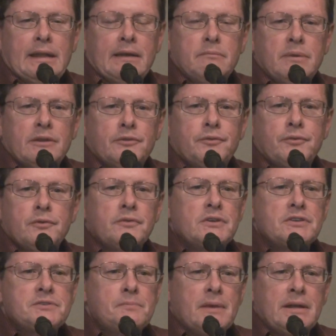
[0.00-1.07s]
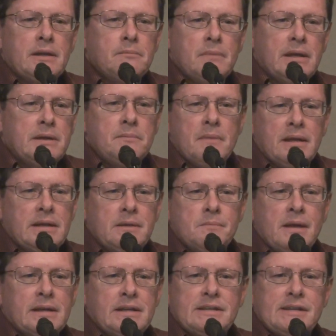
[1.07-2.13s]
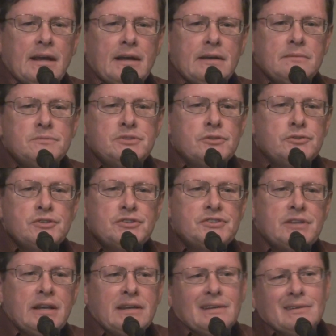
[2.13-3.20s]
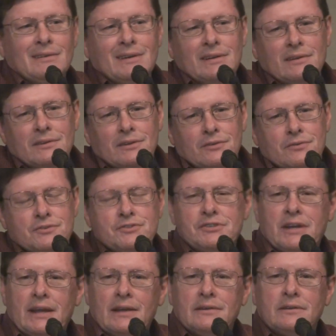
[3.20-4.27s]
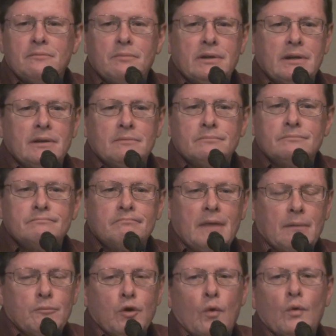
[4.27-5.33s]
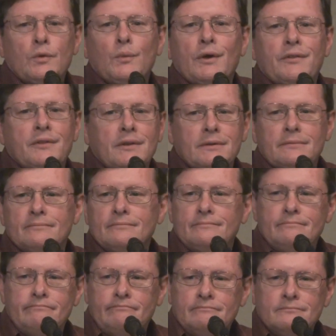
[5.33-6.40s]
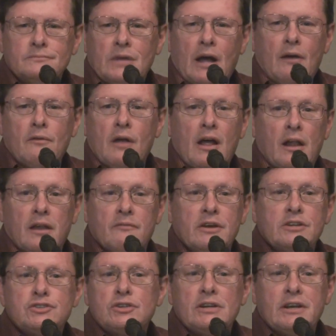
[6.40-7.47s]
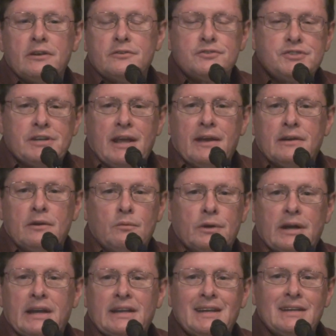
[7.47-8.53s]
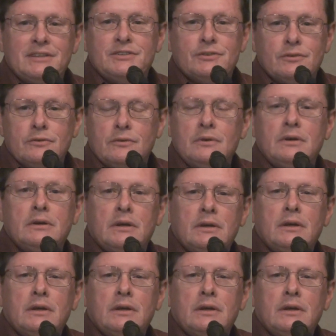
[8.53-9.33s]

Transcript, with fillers: They've been through this many, many, many, many times. You just say, you know, I don't understand it, but I'm, I'm going with it. I'll, I'll eventually understand it when I need to.